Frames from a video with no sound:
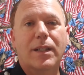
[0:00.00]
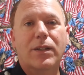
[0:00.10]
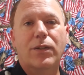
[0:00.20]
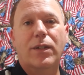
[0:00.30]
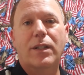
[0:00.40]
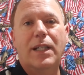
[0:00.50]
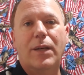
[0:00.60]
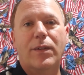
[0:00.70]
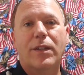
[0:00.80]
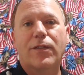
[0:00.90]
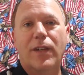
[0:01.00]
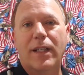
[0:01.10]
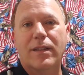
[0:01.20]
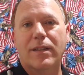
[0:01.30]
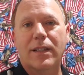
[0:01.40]
Enjoy the day with your
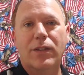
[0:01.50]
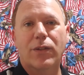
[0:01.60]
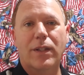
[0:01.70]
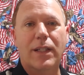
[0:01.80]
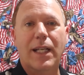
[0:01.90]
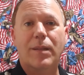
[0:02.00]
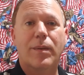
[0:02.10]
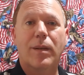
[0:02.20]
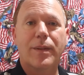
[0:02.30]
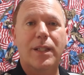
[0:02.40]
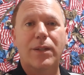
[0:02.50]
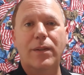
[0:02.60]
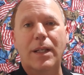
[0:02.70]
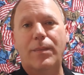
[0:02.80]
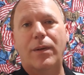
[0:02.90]
friends. Enjoy the day at a
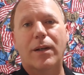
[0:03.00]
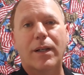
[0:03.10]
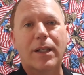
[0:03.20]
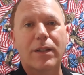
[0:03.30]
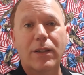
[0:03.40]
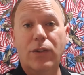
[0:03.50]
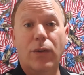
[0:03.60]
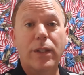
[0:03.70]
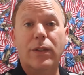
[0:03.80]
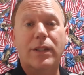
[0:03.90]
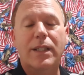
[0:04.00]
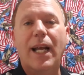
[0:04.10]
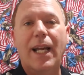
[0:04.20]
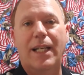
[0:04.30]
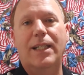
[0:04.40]
barbecue, at a park. Enjoy your
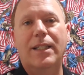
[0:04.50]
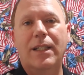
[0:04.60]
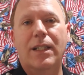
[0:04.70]
day.